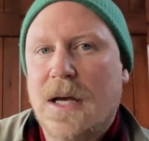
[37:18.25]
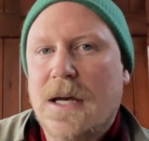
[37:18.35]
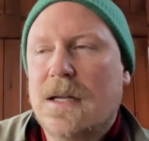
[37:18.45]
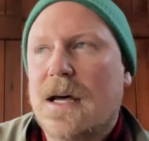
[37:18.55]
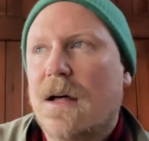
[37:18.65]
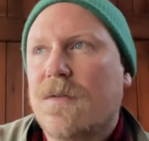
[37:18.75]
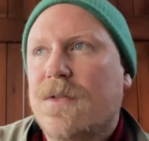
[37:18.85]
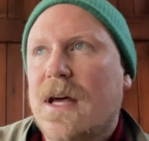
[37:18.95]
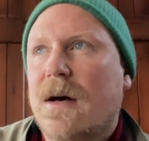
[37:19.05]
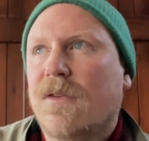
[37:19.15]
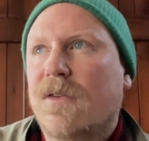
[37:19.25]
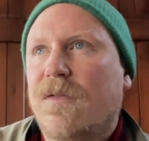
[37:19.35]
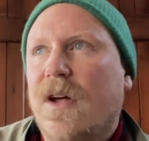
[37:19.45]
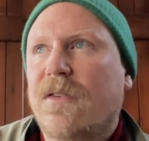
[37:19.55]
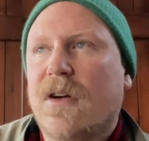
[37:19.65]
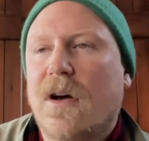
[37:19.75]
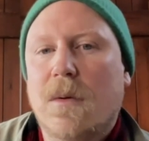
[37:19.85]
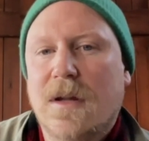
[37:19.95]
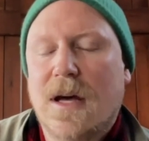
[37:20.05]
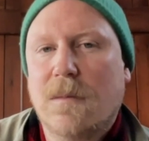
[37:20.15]
Now, that was the first artwork
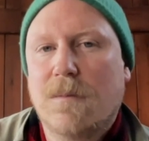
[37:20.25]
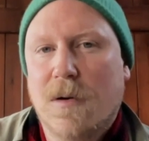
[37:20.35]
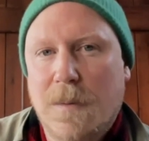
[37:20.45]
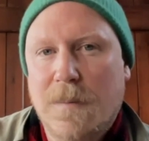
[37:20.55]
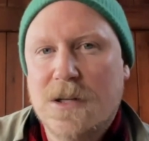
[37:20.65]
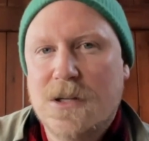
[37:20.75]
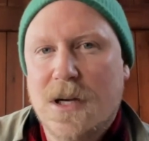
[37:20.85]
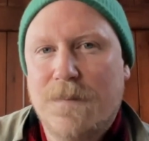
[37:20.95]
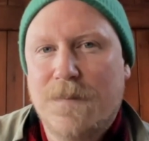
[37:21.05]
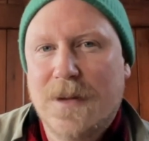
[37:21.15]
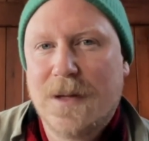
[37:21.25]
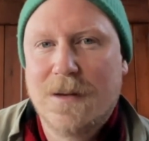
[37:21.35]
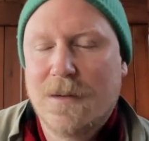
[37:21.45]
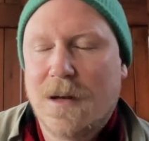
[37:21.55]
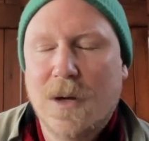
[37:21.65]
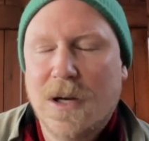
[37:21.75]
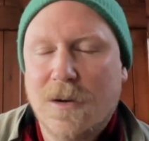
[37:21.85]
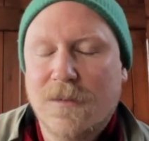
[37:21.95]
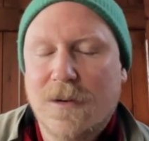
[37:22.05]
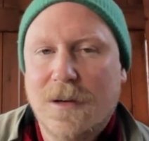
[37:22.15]
that had a proper budget. I went
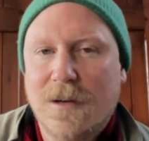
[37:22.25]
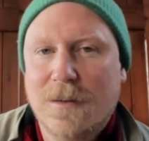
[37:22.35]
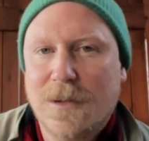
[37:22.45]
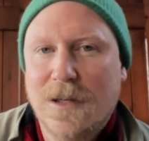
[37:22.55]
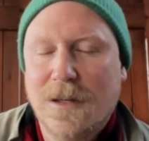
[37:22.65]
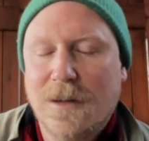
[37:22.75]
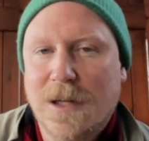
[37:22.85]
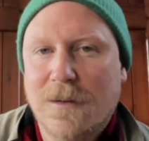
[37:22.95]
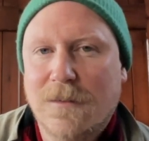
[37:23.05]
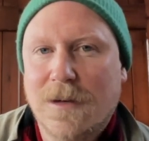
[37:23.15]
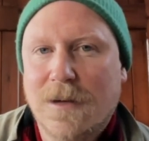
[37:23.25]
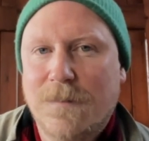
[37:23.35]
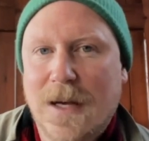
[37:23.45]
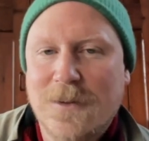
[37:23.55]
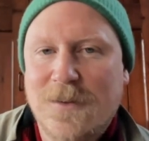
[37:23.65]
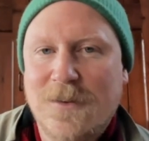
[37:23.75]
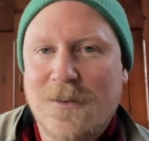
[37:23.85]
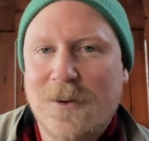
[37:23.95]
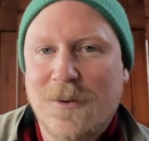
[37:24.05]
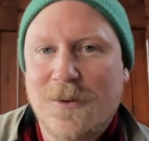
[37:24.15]
over it, completely went over it.
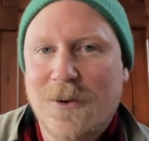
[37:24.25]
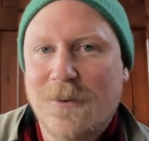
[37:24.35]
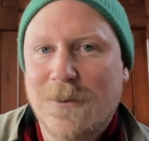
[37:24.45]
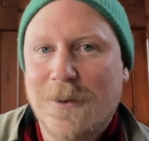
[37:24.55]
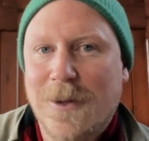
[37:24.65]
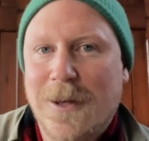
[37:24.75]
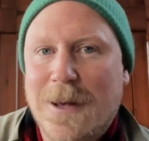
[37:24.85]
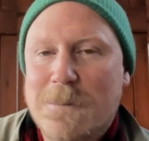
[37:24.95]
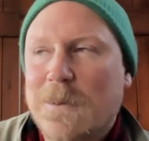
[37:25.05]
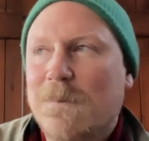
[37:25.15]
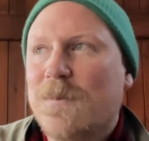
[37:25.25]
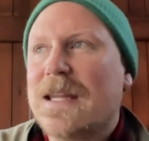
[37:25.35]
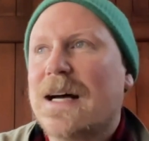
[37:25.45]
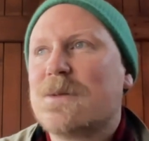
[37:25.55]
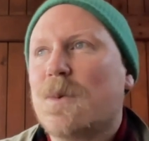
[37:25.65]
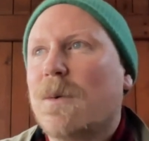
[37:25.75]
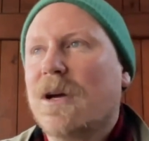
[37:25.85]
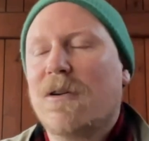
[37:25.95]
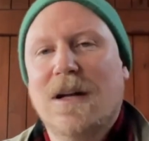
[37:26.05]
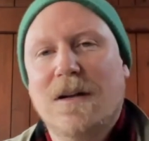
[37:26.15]
So stressful. But that's where we
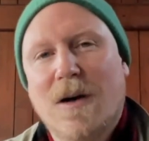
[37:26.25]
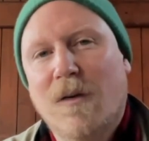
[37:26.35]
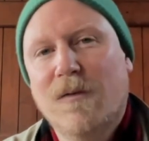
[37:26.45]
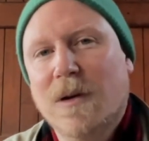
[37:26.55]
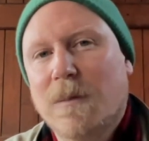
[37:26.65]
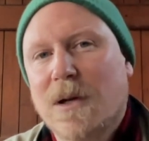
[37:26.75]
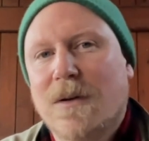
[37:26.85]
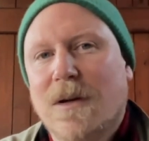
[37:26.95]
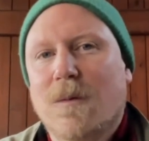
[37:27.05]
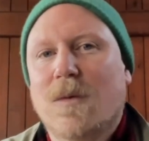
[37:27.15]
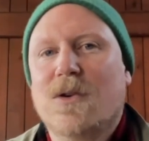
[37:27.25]
created the hovering building, which